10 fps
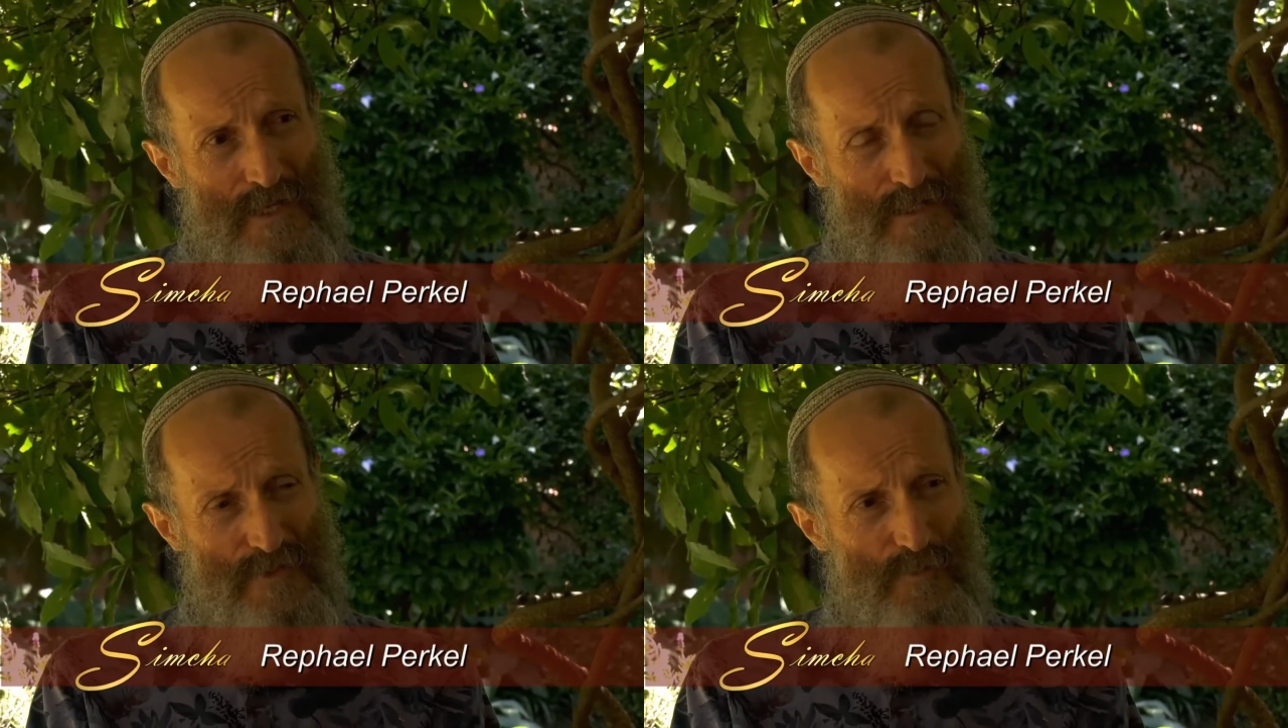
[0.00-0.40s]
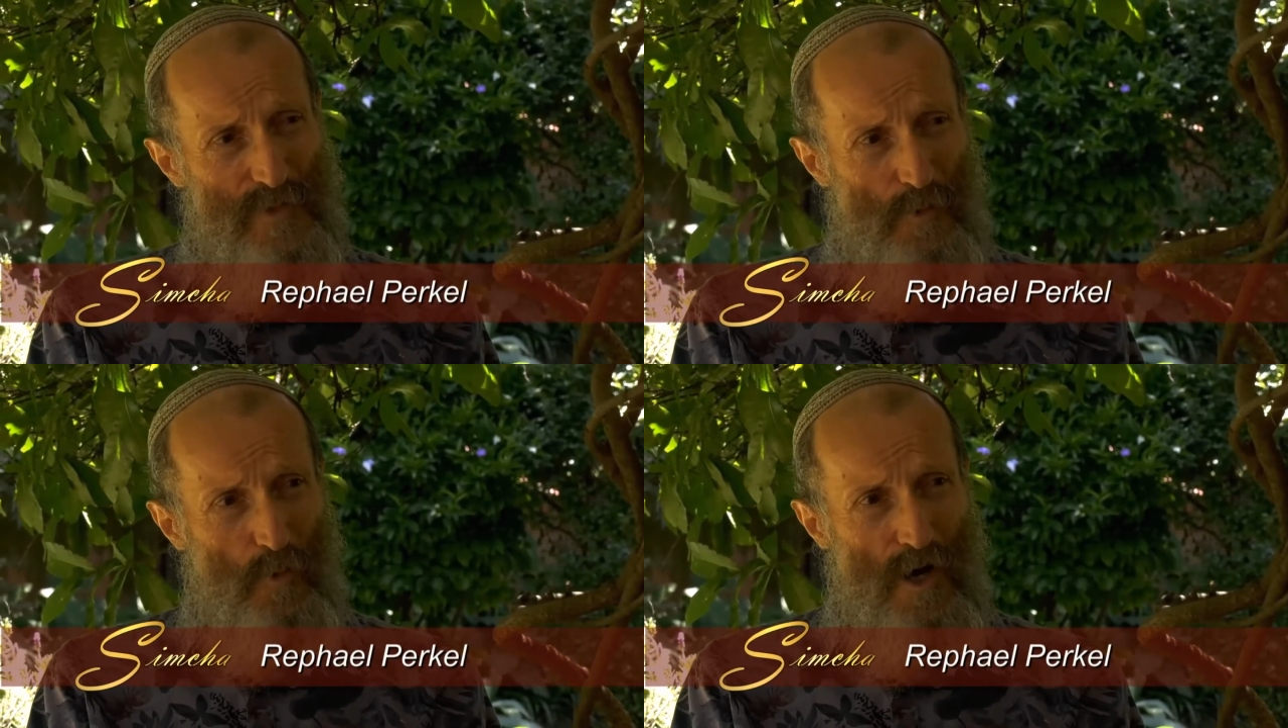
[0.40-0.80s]
It took
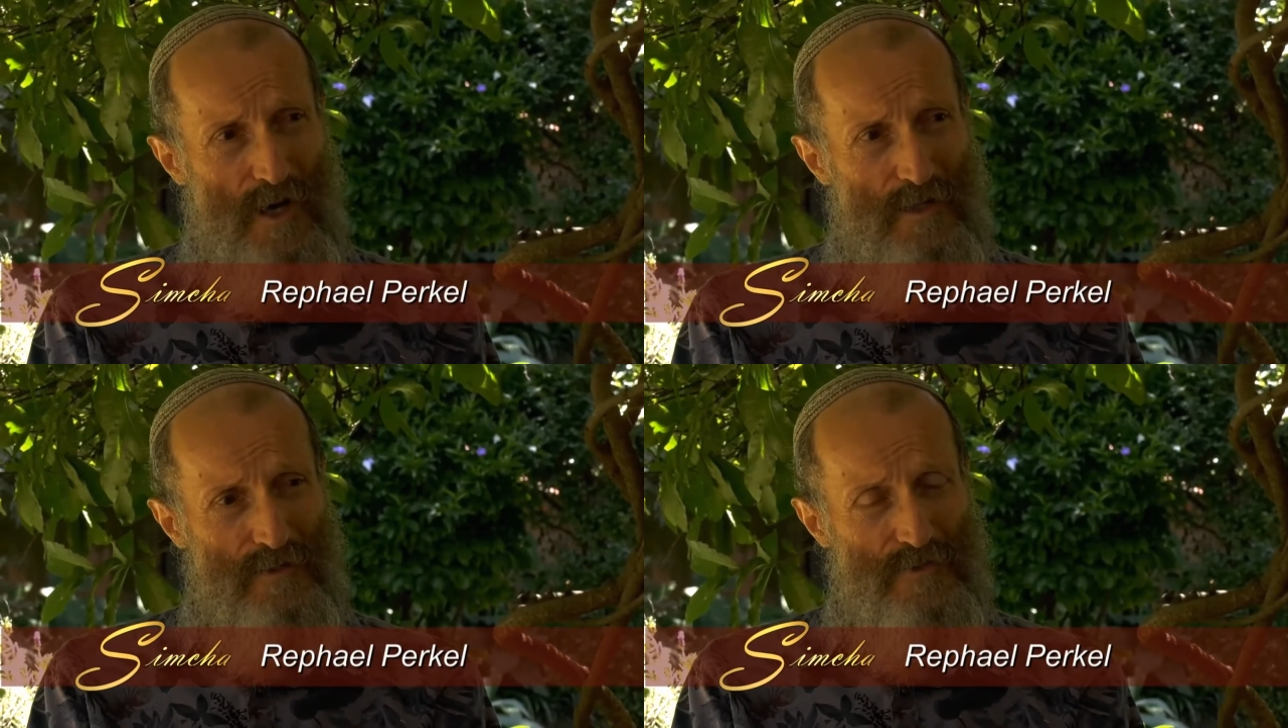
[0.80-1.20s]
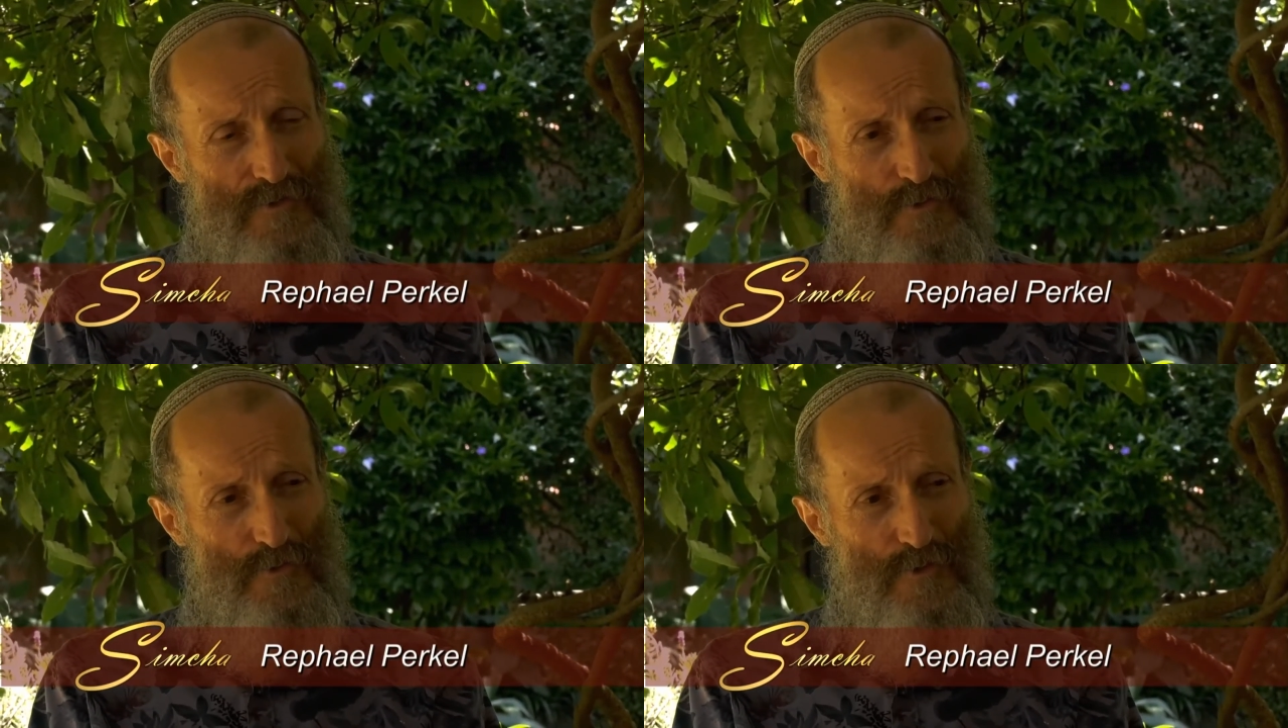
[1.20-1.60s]
me a while
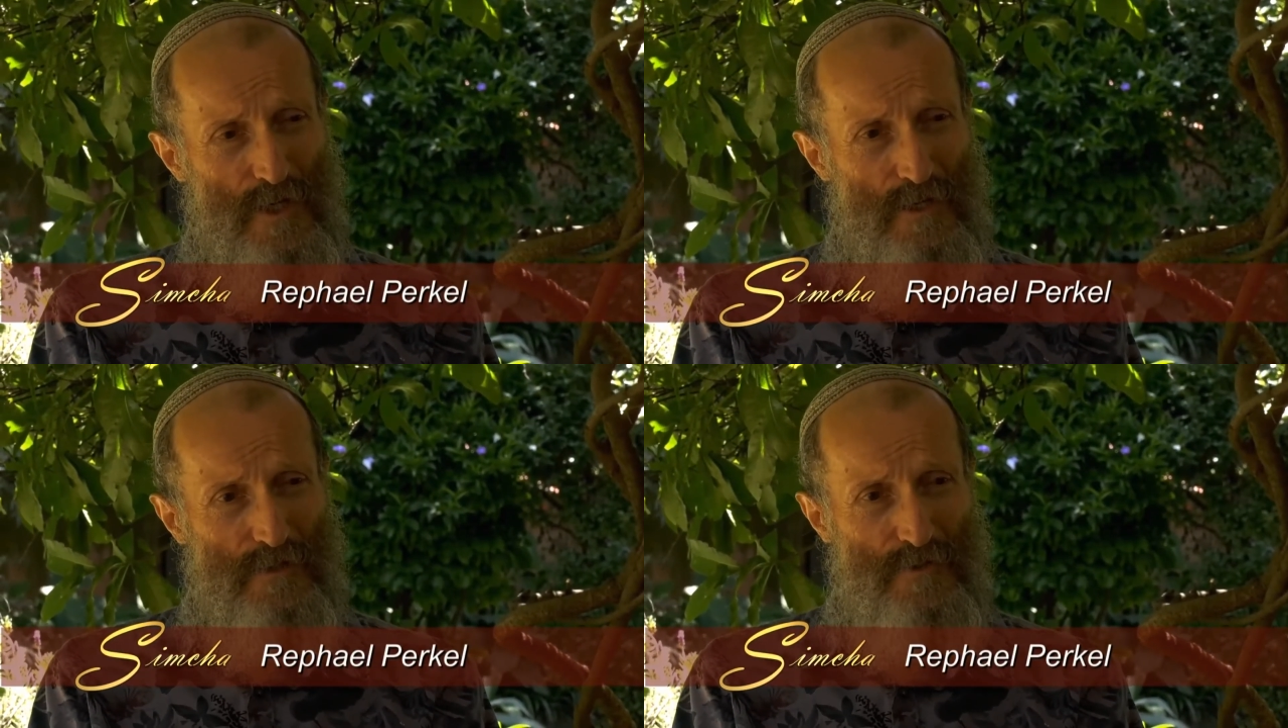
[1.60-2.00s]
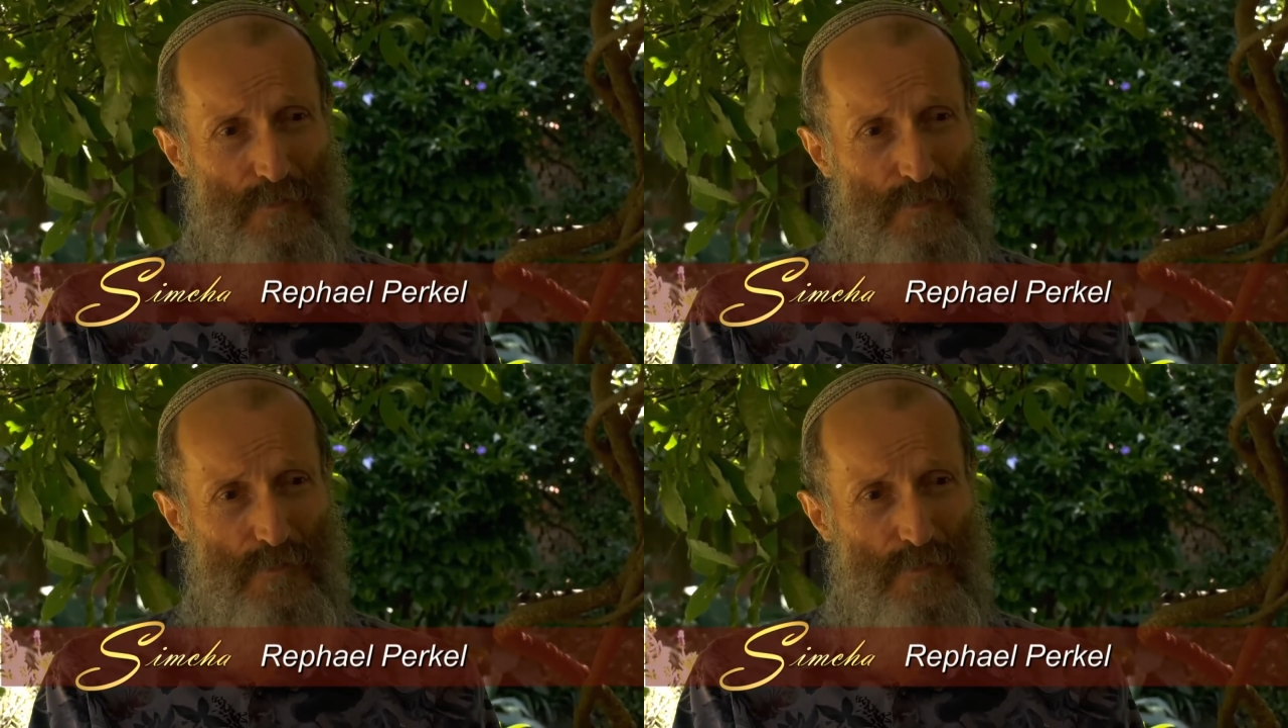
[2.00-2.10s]
to